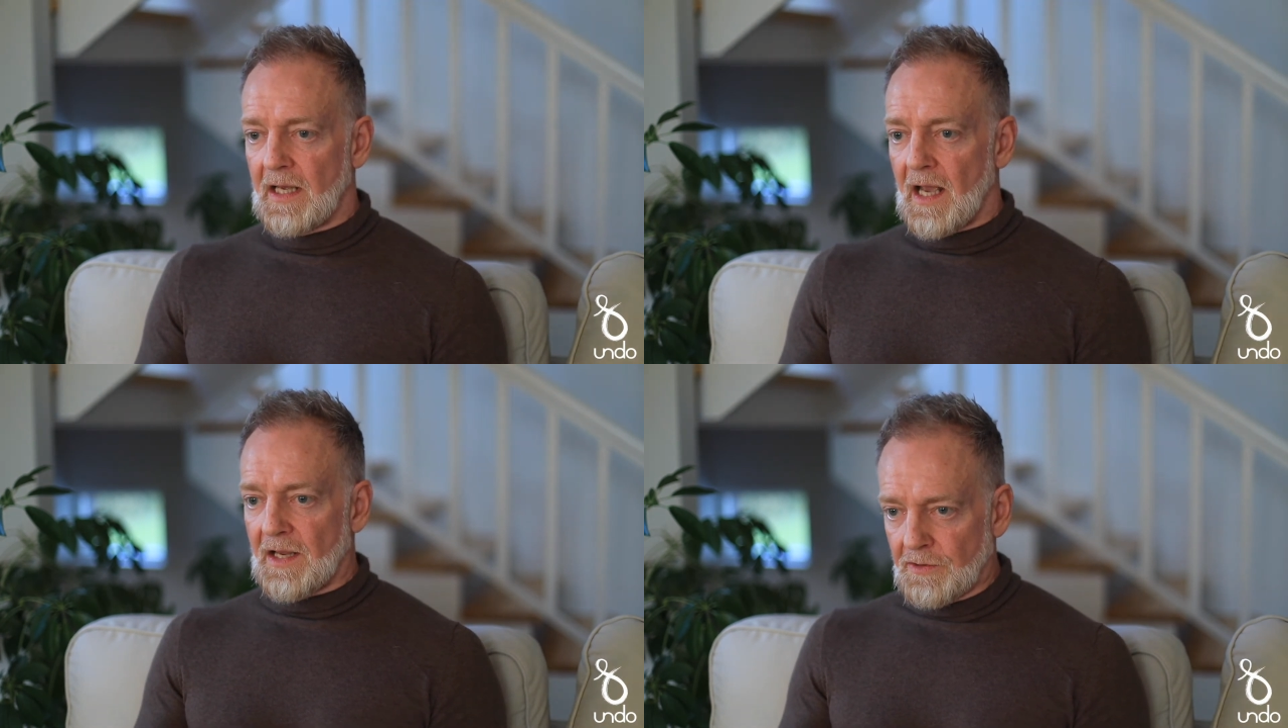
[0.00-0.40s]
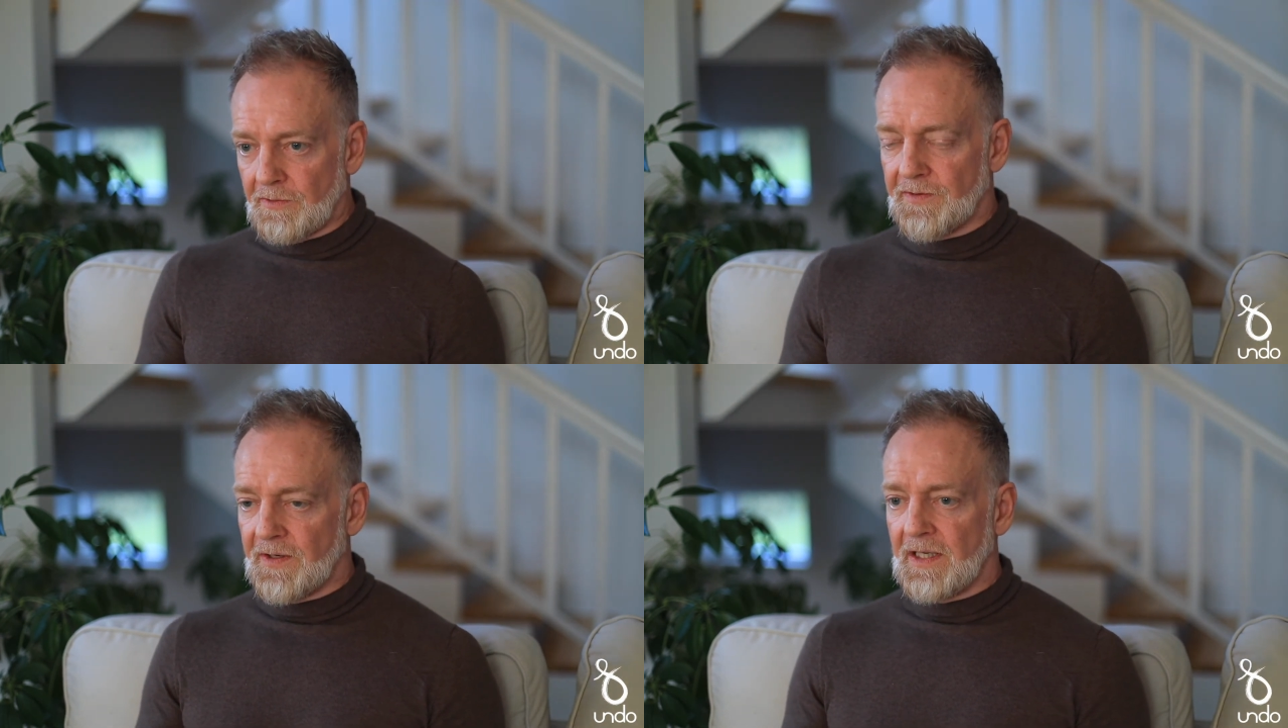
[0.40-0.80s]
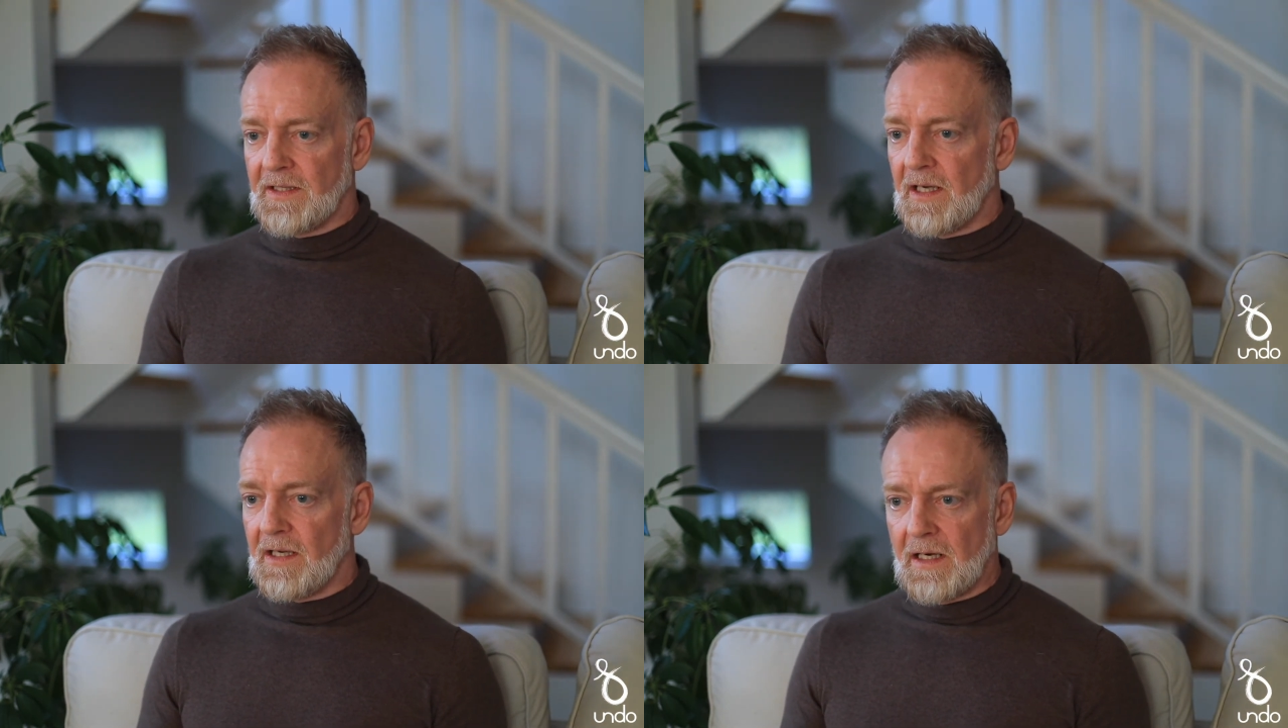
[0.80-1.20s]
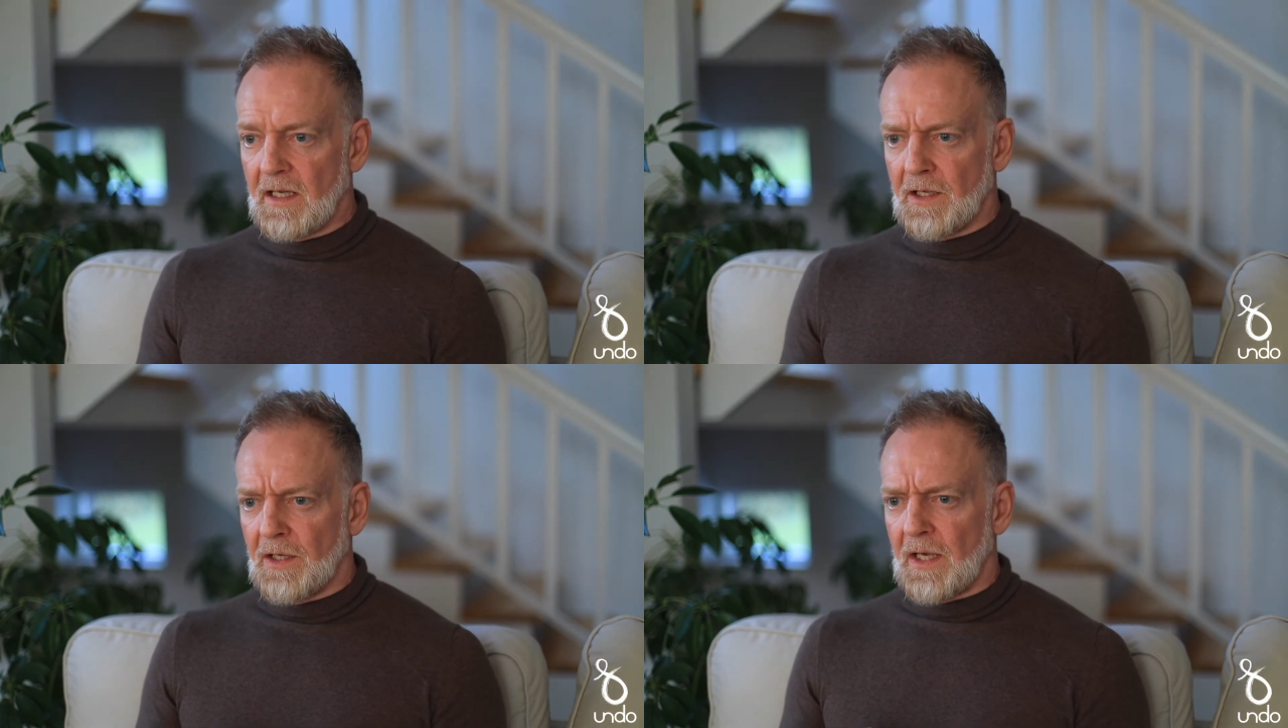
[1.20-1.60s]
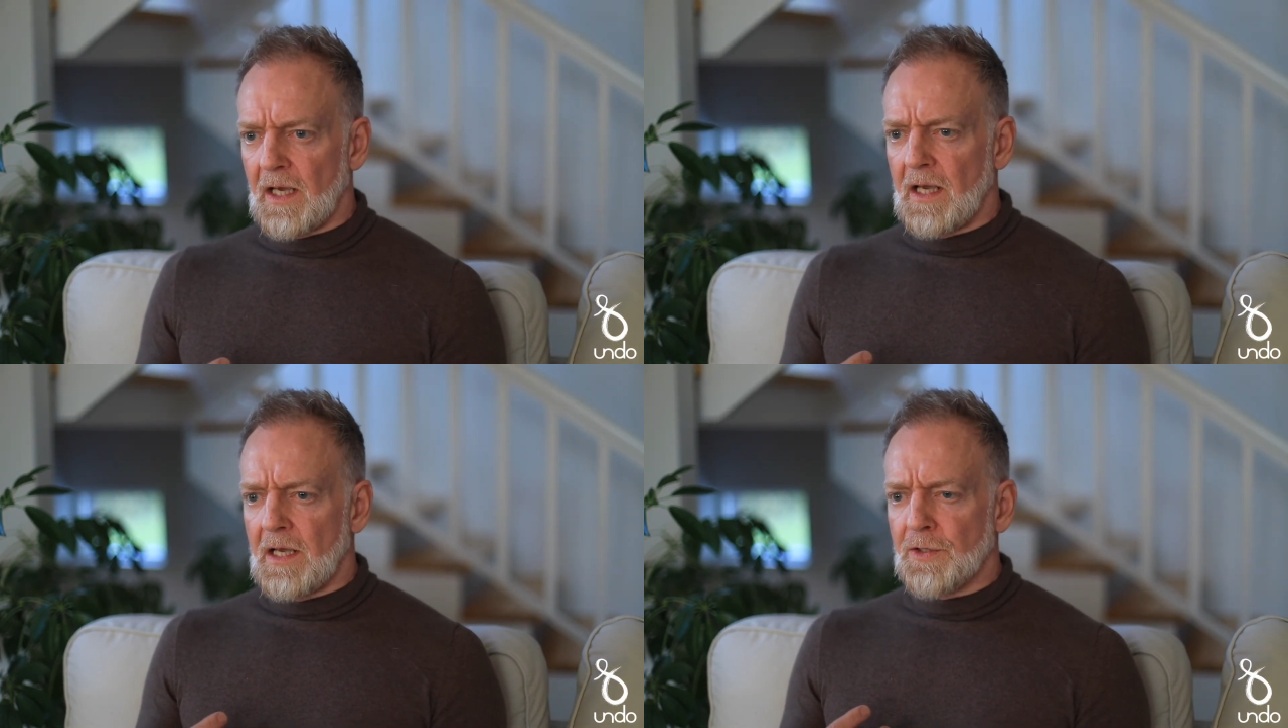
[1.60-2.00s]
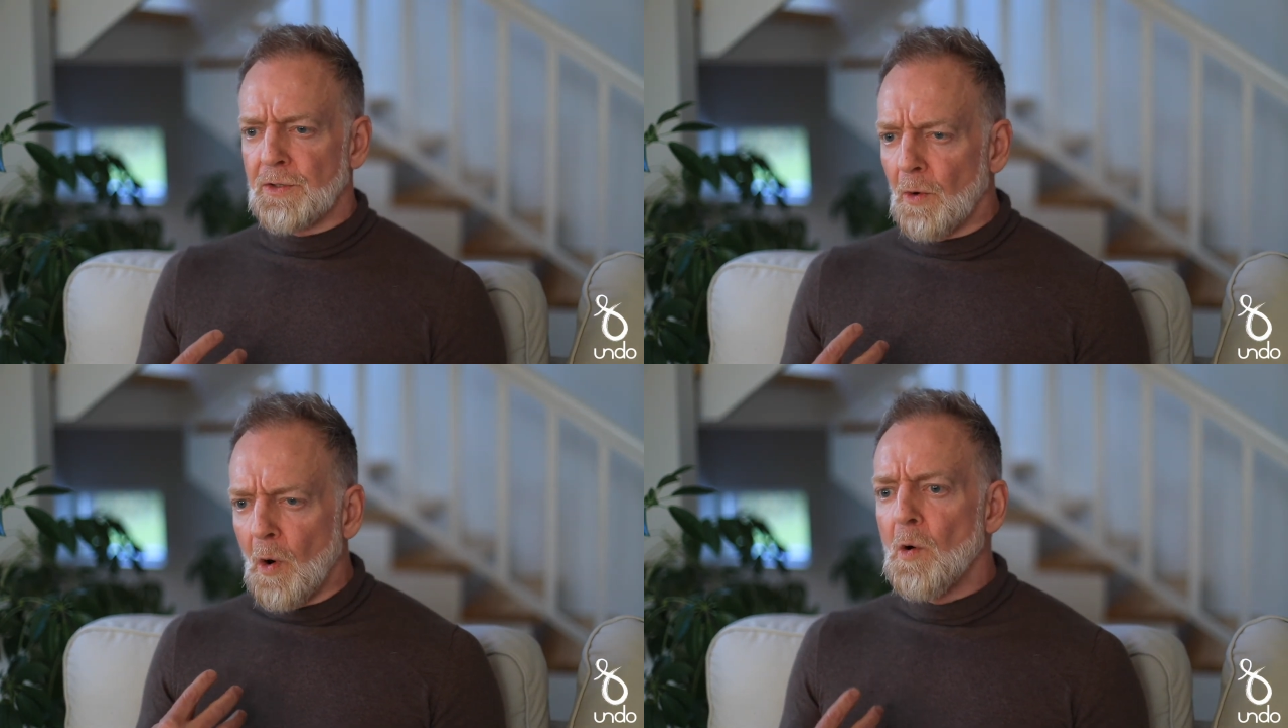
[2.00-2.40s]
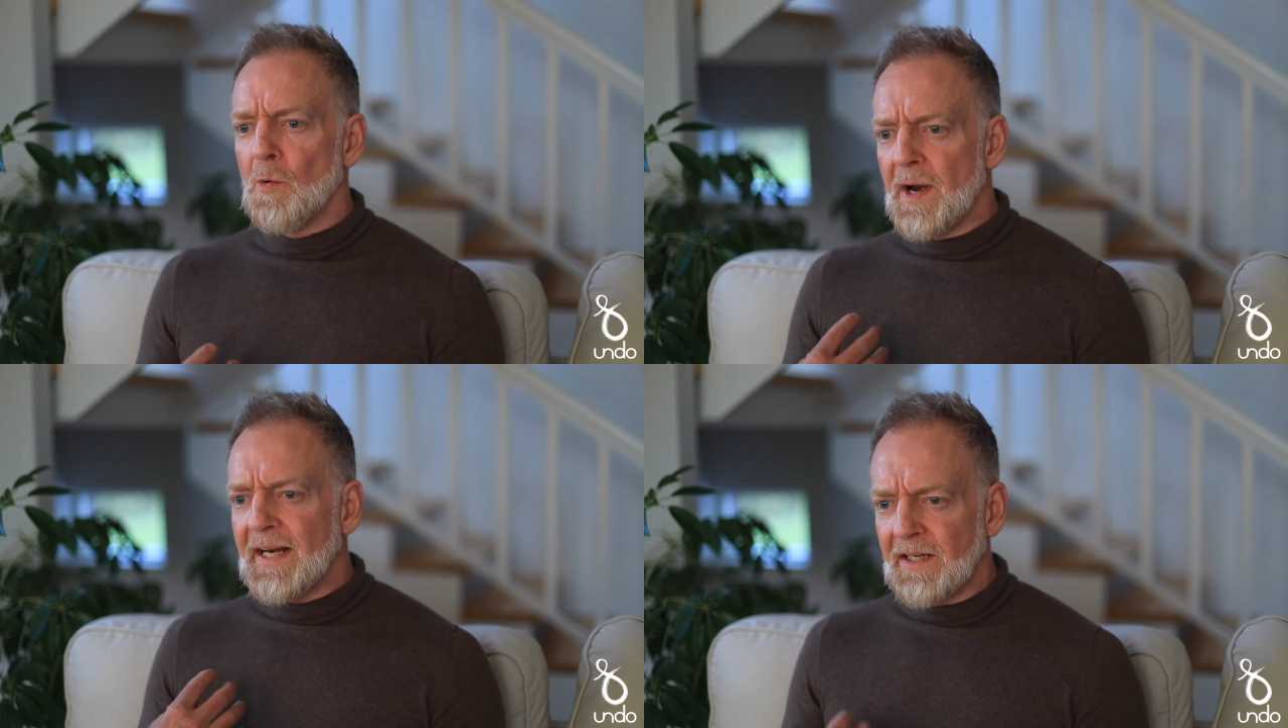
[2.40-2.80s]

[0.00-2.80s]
and you'll find that you already